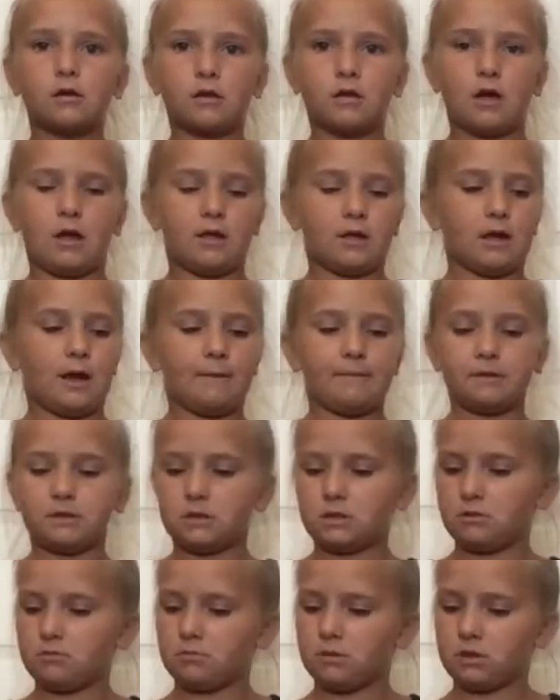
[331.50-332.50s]
Yeah, it
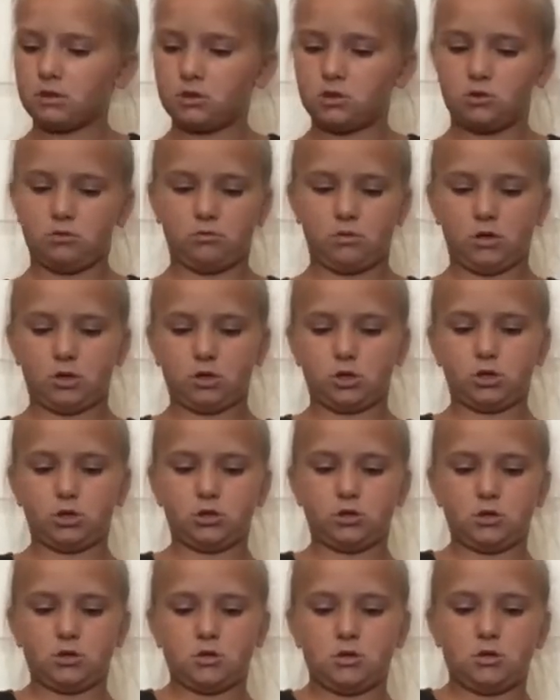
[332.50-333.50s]
happens to me too much.
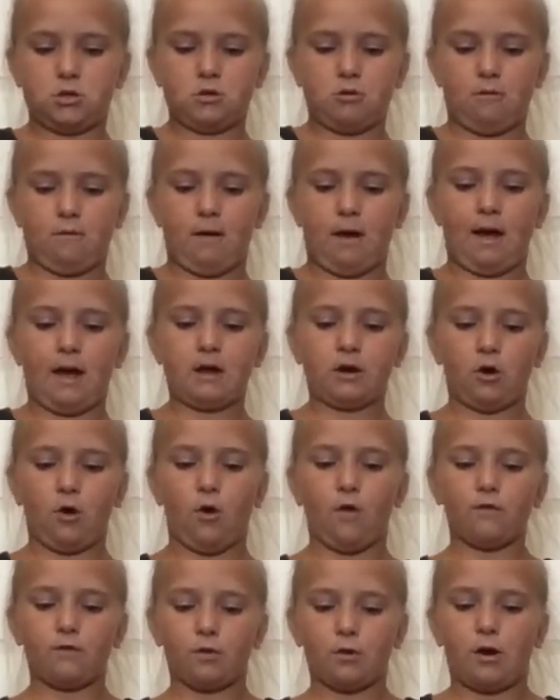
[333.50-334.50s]
I had
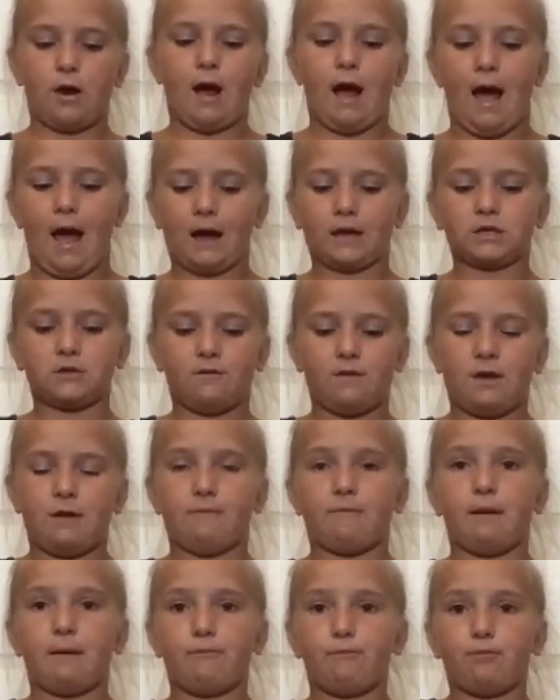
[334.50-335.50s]
to
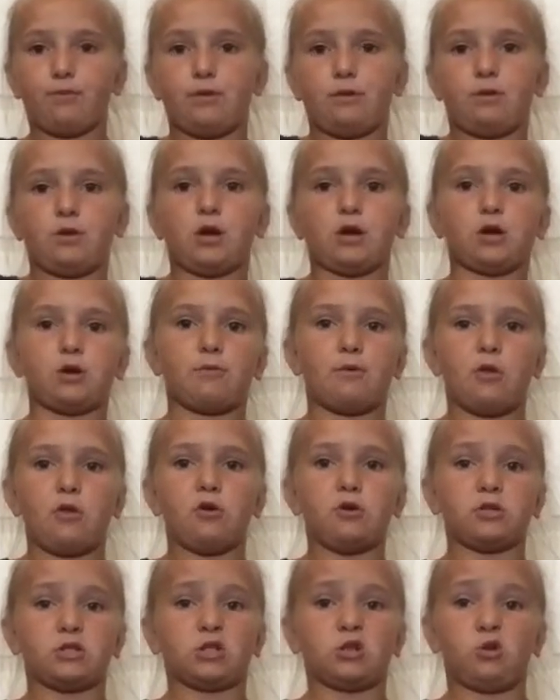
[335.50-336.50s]
over-activate my younger
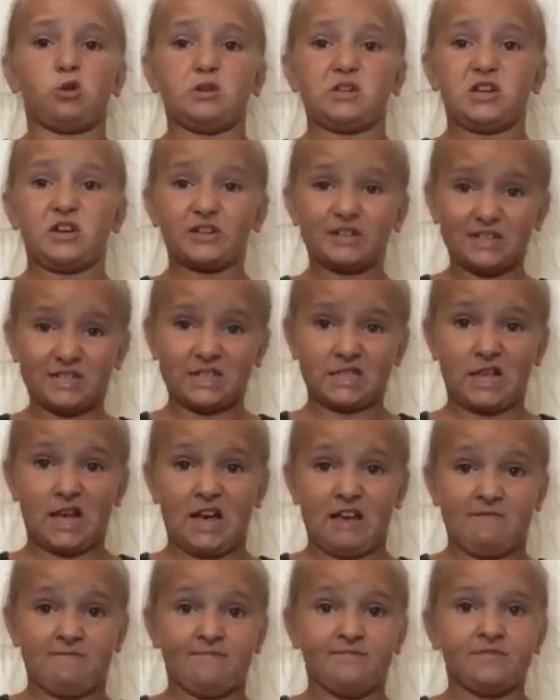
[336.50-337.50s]
brother's glow in the dark
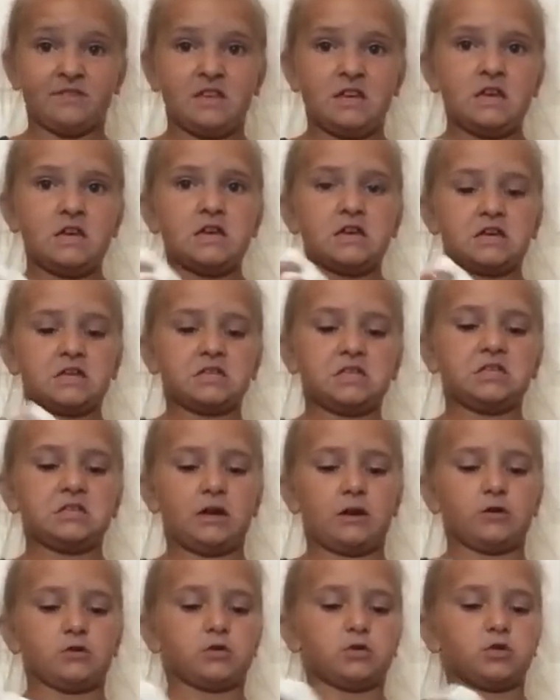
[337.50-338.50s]
slime because he
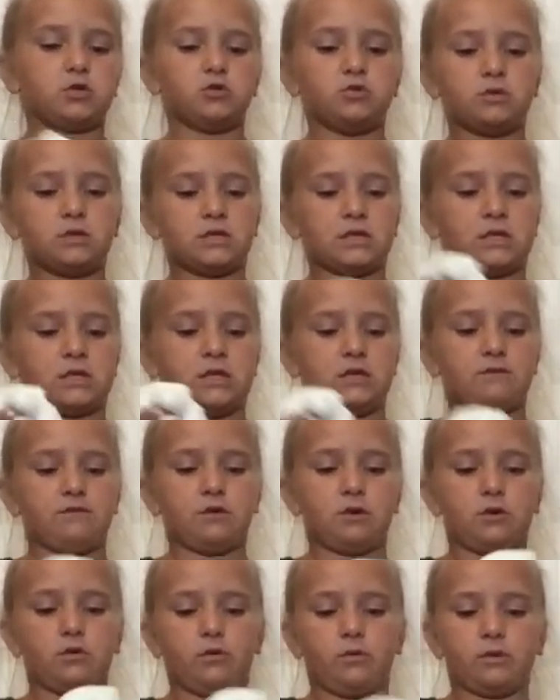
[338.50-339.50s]
thought it was too sticky
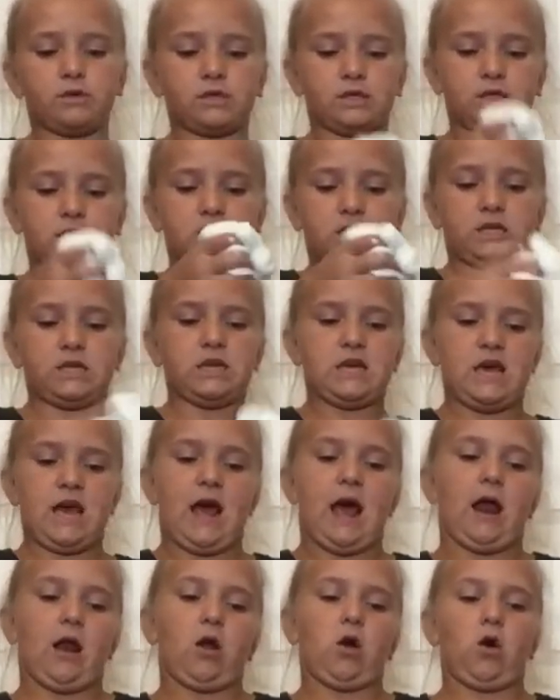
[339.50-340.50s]
even though it wasn't sticky
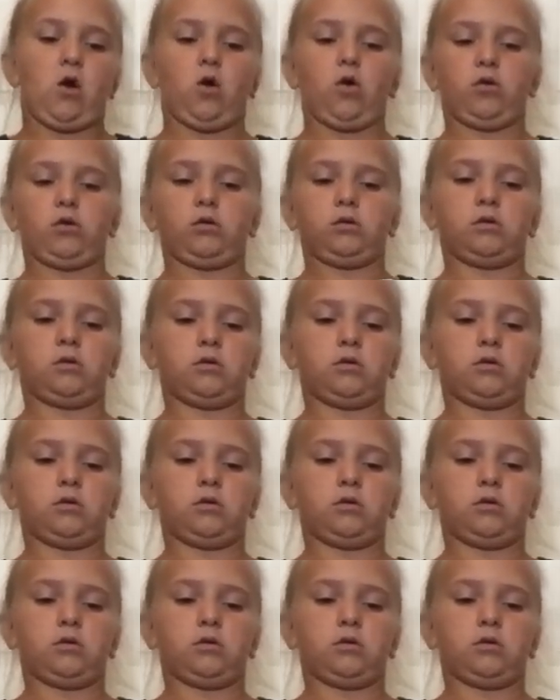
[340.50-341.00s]
at all.